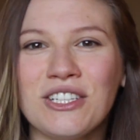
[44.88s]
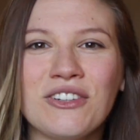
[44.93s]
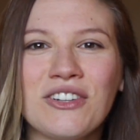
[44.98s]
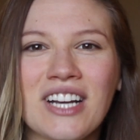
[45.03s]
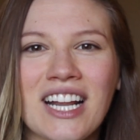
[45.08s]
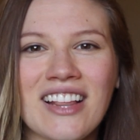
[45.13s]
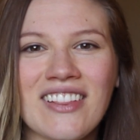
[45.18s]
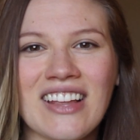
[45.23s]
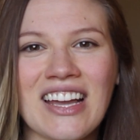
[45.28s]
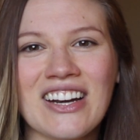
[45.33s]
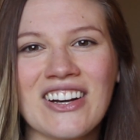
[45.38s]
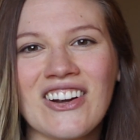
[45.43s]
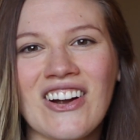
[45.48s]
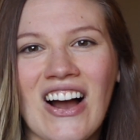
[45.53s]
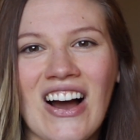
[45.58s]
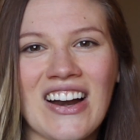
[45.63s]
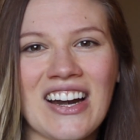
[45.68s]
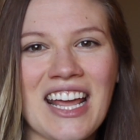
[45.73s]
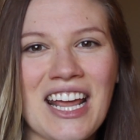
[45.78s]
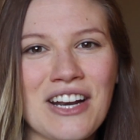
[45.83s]
doing it later
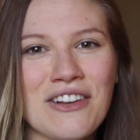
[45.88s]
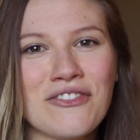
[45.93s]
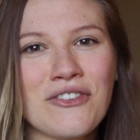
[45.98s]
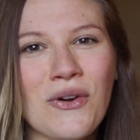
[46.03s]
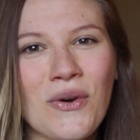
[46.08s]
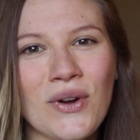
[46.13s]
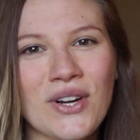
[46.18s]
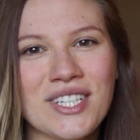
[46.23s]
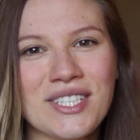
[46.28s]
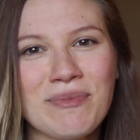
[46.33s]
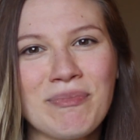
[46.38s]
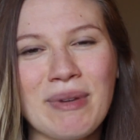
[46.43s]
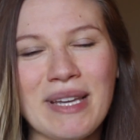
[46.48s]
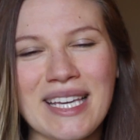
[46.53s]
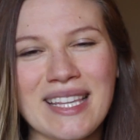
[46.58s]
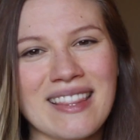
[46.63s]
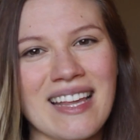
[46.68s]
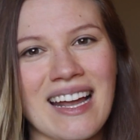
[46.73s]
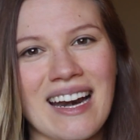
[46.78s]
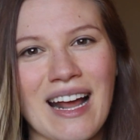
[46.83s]
on and of course
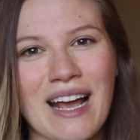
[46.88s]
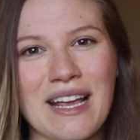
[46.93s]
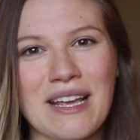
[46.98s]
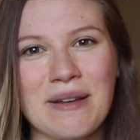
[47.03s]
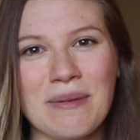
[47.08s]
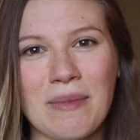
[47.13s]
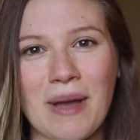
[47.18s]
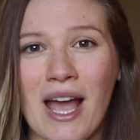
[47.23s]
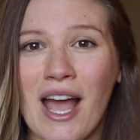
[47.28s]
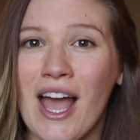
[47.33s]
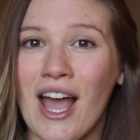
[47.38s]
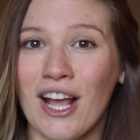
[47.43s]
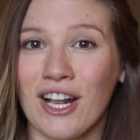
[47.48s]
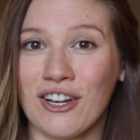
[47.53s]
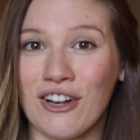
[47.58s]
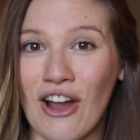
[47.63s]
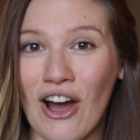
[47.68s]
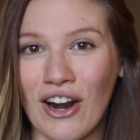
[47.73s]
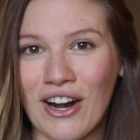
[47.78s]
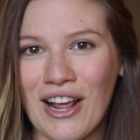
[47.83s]
being that I am
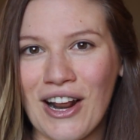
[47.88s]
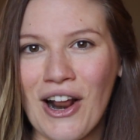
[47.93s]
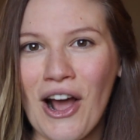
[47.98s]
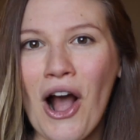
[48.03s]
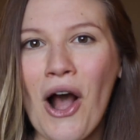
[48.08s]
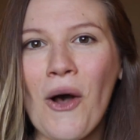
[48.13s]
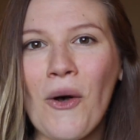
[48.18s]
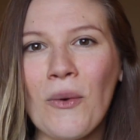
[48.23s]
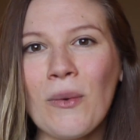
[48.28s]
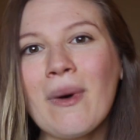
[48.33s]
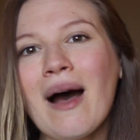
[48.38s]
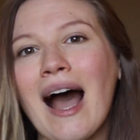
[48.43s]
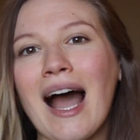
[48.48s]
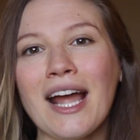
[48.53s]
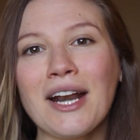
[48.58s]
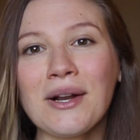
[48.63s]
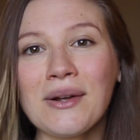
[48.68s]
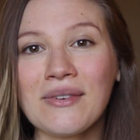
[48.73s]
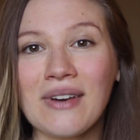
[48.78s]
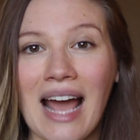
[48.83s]
not at home
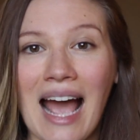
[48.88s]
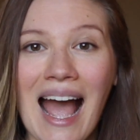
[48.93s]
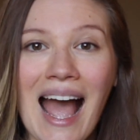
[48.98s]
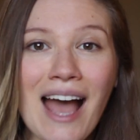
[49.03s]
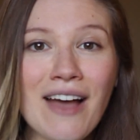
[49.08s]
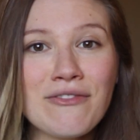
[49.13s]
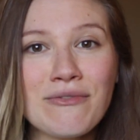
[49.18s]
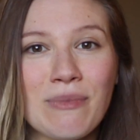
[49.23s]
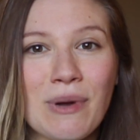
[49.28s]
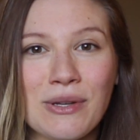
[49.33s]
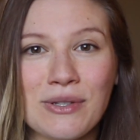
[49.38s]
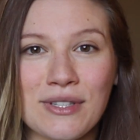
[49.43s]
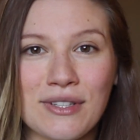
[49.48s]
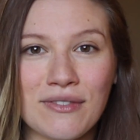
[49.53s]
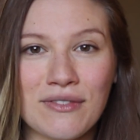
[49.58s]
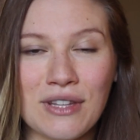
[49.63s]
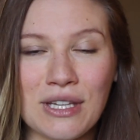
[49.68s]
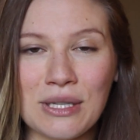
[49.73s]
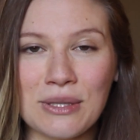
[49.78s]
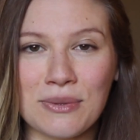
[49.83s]
I don't have most
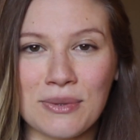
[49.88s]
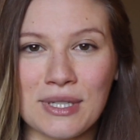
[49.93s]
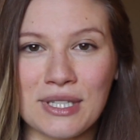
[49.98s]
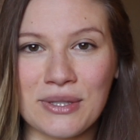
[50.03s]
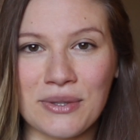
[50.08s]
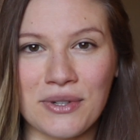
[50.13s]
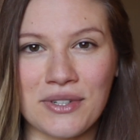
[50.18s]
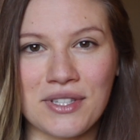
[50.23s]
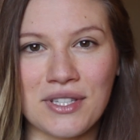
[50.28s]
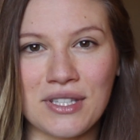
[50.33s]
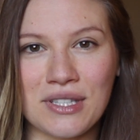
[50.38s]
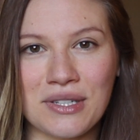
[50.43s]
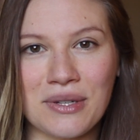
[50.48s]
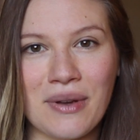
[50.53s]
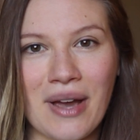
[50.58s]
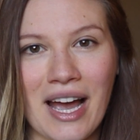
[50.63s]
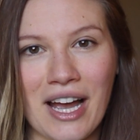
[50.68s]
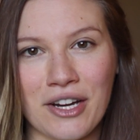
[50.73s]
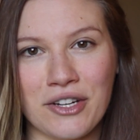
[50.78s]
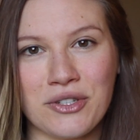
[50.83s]
of these resources
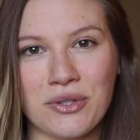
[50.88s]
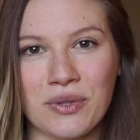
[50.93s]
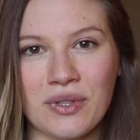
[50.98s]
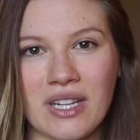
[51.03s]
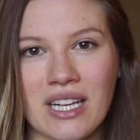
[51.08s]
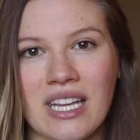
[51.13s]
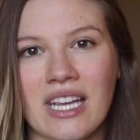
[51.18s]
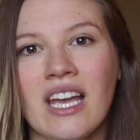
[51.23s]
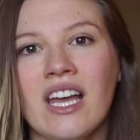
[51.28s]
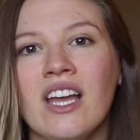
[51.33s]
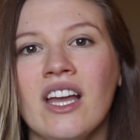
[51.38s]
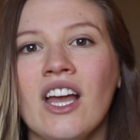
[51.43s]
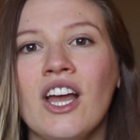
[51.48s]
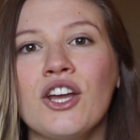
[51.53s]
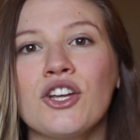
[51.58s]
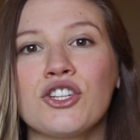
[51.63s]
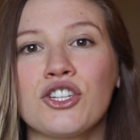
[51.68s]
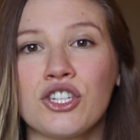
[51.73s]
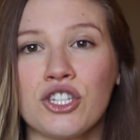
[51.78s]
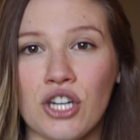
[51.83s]
to actually
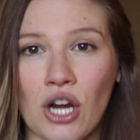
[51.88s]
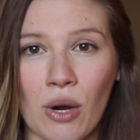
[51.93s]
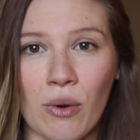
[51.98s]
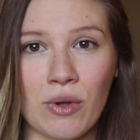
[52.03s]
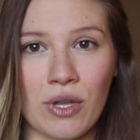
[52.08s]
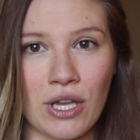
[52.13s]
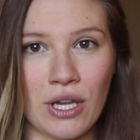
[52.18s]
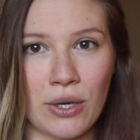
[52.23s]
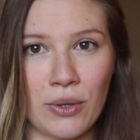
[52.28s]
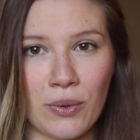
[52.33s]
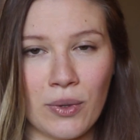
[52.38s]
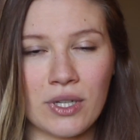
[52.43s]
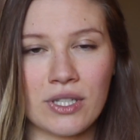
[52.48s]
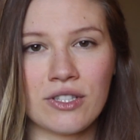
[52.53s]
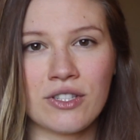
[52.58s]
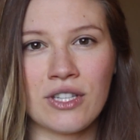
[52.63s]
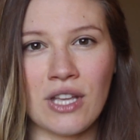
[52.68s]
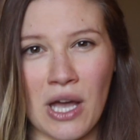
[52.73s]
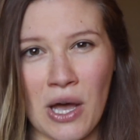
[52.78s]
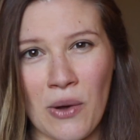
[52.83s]
show you
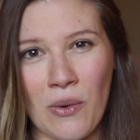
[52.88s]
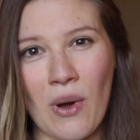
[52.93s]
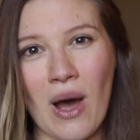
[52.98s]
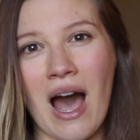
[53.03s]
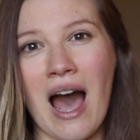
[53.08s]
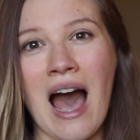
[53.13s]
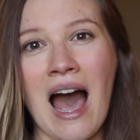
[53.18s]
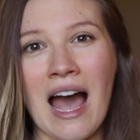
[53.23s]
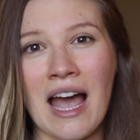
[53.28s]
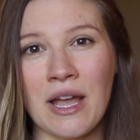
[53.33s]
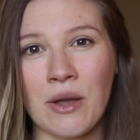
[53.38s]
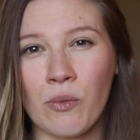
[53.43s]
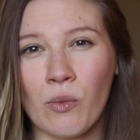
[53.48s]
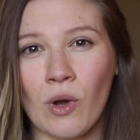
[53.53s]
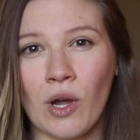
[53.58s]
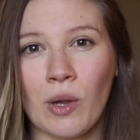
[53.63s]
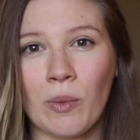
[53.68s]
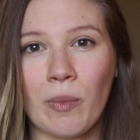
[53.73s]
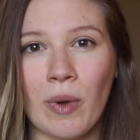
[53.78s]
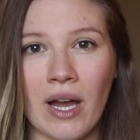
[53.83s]
so I
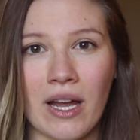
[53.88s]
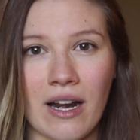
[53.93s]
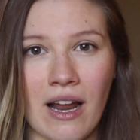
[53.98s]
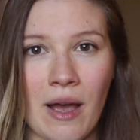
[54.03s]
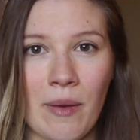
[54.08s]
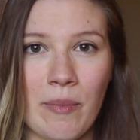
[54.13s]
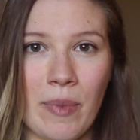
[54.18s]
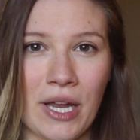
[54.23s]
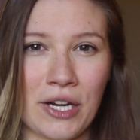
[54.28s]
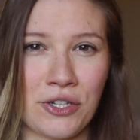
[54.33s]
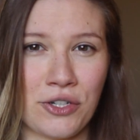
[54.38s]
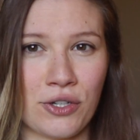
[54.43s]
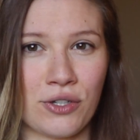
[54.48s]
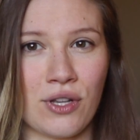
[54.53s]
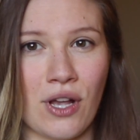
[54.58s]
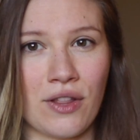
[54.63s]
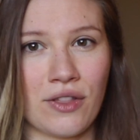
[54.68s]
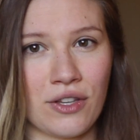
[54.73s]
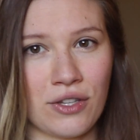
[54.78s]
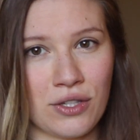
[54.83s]
will put up
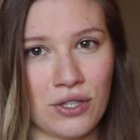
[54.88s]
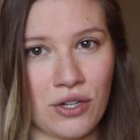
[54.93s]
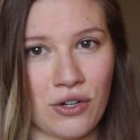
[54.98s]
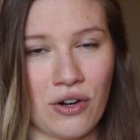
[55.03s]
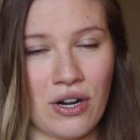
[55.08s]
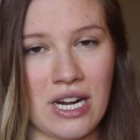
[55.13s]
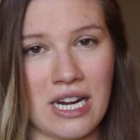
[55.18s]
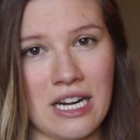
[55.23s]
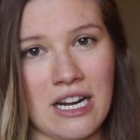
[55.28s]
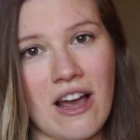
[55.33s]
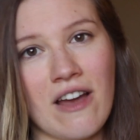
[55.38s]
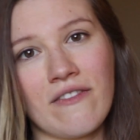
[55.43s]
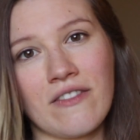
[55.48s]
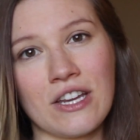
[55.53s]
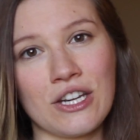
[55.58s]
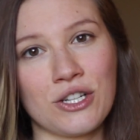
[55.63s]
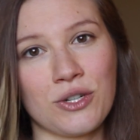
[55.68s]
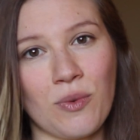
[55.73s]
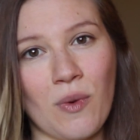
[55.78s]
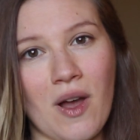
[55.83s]
pictures on the screen of
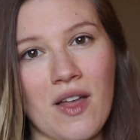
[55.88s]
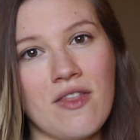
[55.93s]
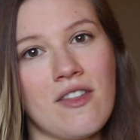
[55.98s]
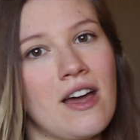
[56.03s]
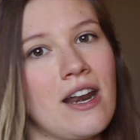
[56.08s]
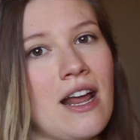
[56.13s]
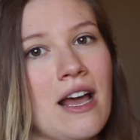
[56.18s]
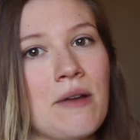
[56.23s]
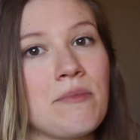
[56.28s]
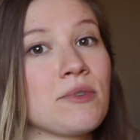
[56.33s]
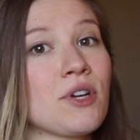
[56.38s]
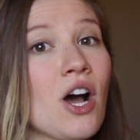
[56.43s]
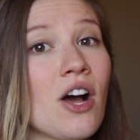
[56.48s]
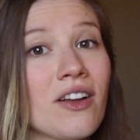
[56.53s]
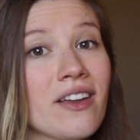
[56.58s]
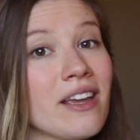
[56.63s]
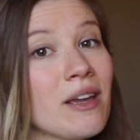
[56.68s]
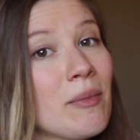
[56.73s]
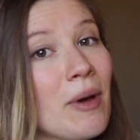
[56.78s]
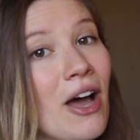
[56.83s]
each one that I'm
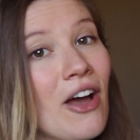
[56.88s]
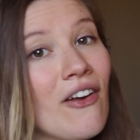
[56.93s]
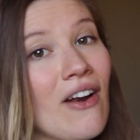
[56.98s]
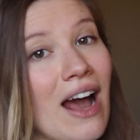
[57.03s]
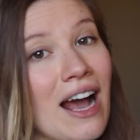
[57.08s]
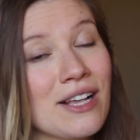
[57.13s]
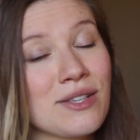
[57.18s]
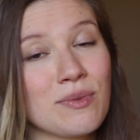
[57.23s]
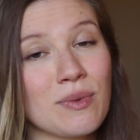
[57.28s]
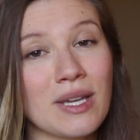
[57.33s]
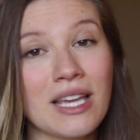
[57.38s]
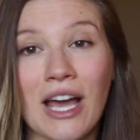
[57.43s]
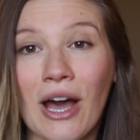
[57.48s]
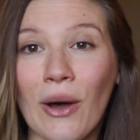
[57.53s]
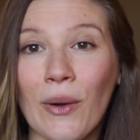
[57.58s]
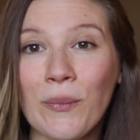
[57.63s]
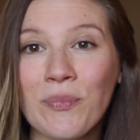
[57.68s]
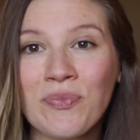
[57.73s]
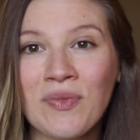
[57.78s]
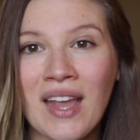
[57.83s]
talking about as we
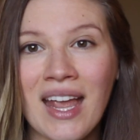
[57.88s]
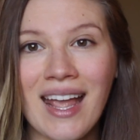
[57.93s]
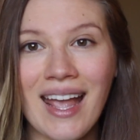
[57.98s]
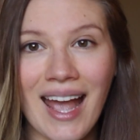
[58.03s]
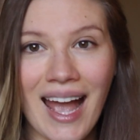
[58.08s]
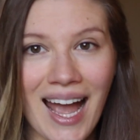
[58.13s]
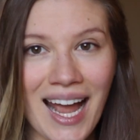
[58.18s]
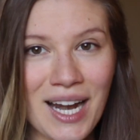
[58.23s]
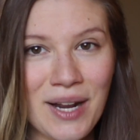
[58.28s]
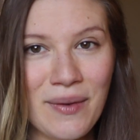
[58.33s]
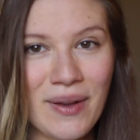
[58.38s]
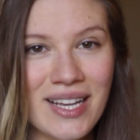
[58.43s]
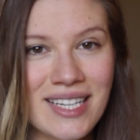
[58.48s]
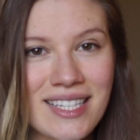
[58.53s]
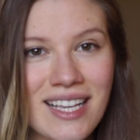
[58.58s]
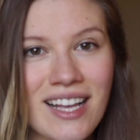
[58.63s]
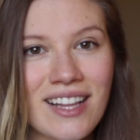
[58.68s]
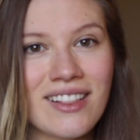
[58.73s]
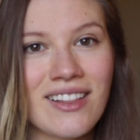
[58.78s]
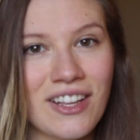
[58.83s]
go.
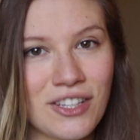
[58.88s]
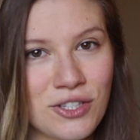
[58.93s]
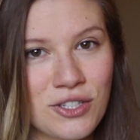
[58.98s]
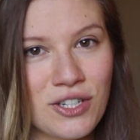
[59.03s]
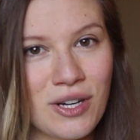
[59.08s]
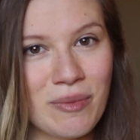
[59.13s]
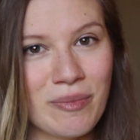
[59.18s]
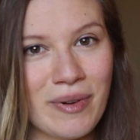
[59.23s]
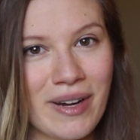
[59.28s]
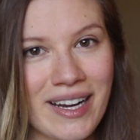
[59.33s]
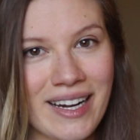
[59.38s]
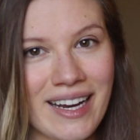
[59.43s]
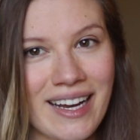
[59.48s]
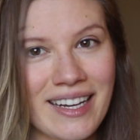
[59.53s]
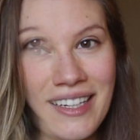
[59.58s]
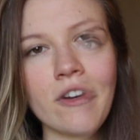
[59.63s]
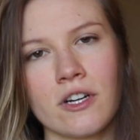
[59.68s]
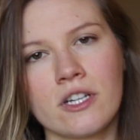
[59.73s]
Anyways, let's jump right in.